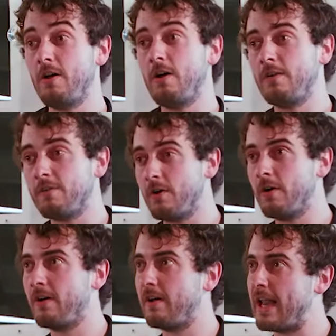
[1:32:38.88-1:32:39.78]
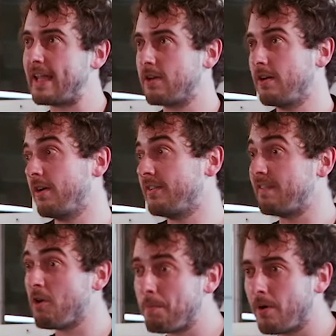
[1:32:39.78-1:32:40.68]
like a
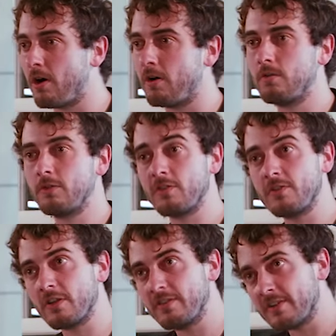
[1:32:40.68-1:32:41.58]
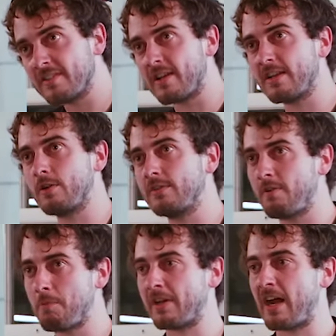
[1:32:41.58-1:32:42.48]
developer, not necessarily a
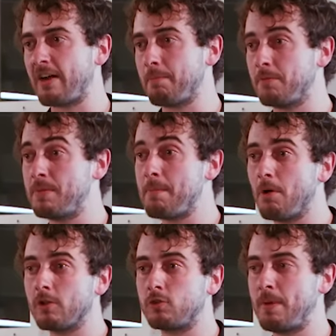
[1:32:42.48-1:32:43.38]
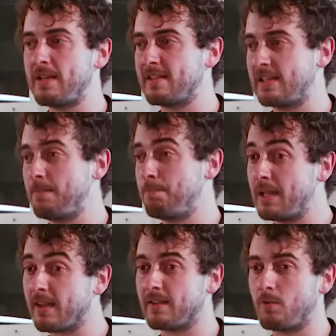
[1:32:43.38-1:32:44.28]
developer career, but be able to basically
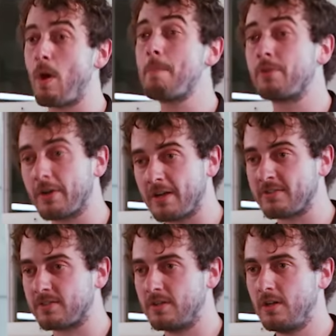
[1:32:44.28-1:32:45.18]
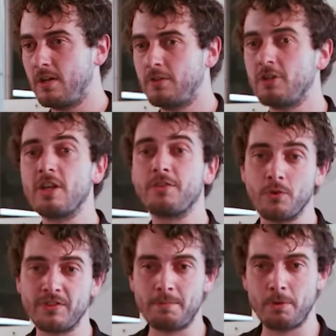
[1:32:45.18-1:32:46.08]
build web products, not just
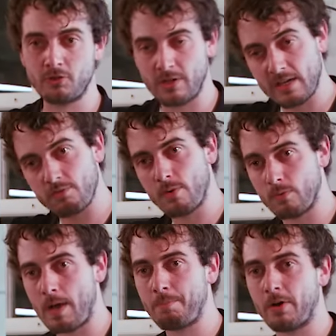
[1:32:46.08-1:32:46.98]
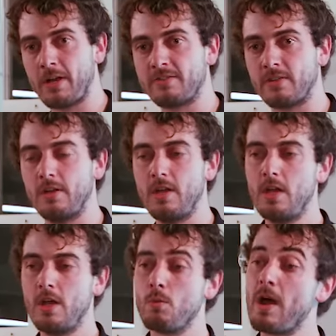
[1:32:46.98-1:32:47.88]
front-end, but real web products,
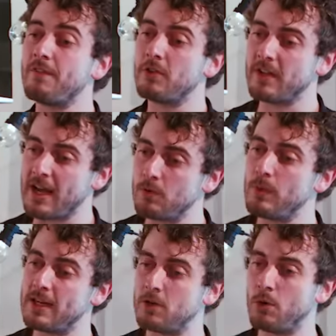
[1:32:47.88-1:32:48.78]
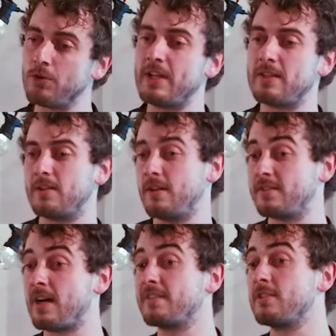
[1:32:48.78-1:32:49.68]
we have the 9-week course that
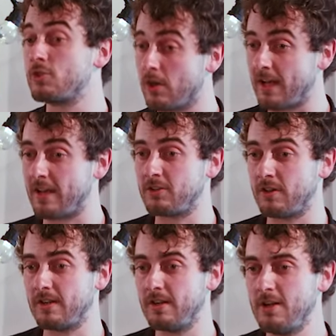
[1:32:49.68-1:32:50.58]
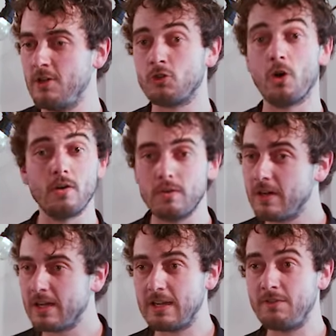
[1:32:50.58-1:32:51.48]
starts in July, actually. So
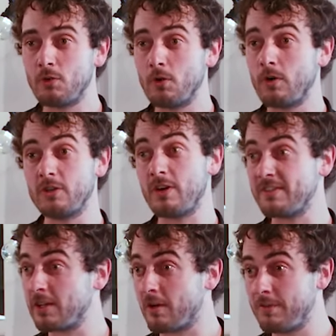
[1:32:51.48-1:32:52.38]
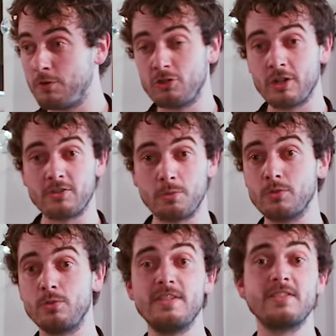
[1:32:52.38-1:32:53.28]
if you're interested or if you just
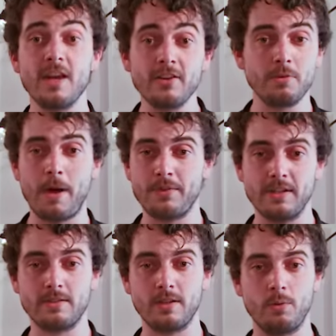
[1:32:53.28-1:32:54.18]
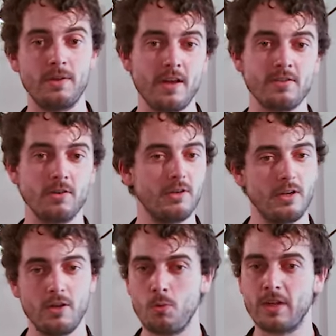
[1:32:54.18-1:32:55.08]
want to discuss about it with us,
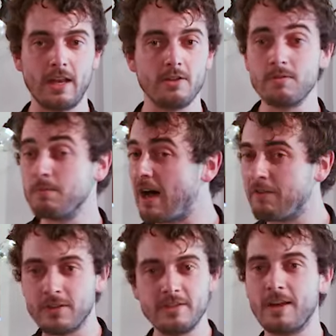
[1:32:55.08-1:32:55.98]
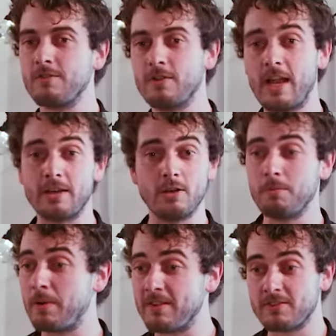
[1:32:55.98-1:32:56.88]
we can have an interview, like
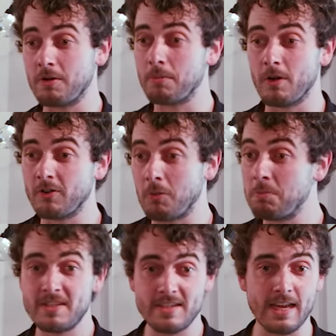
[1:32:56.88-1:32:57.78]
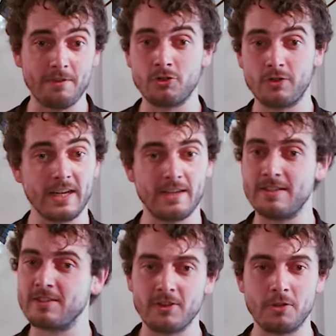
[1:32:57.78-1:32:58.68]
plan some meeting, have a drink, and
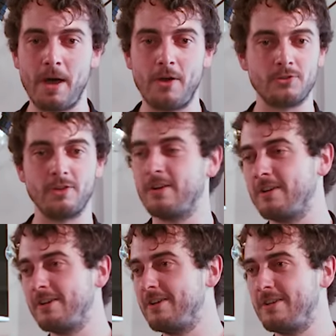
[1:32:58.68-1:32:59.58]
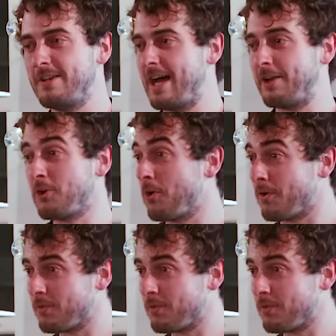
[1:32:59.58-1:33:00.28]
discuss about, I don't know,